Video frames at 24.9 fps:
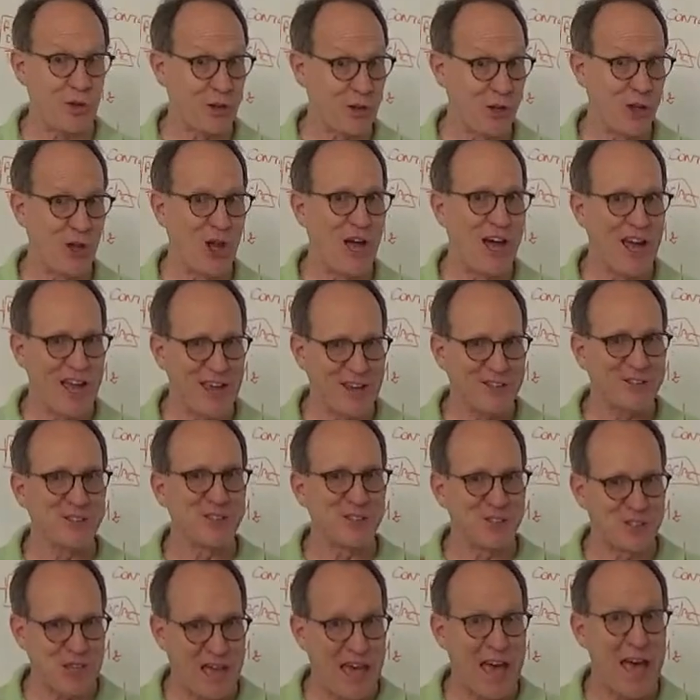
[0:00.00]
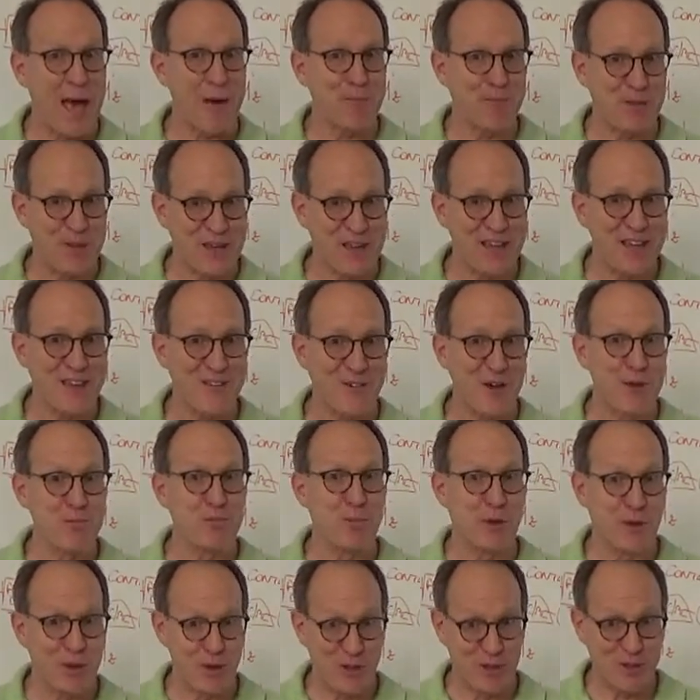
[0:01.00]
the client is happy, right?
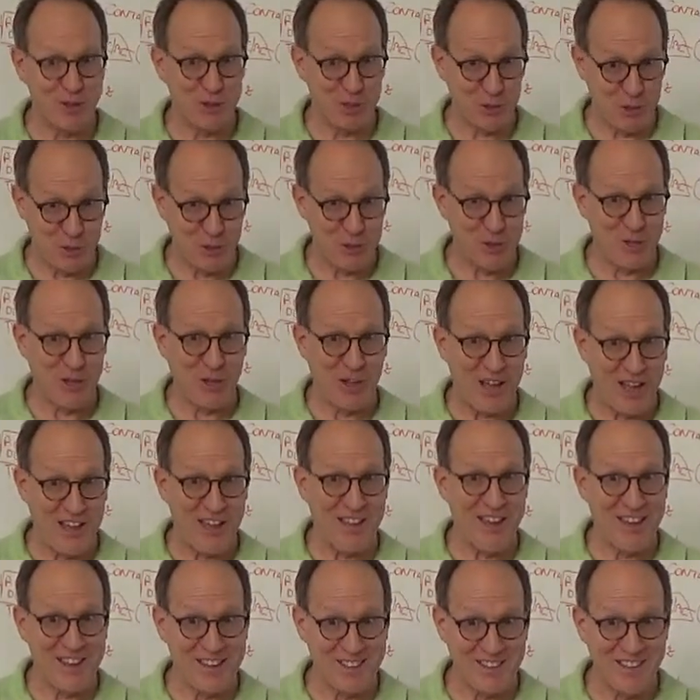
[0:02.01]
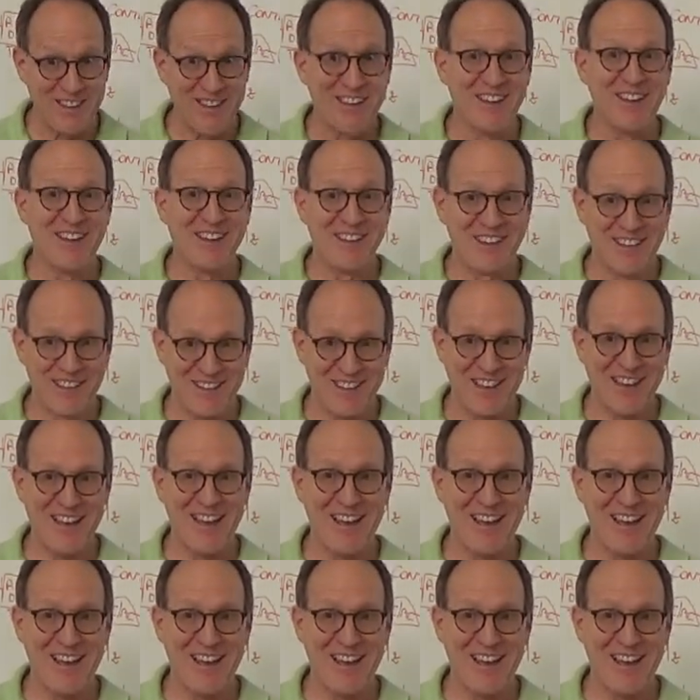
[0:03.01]
Barilla's a good client. Like,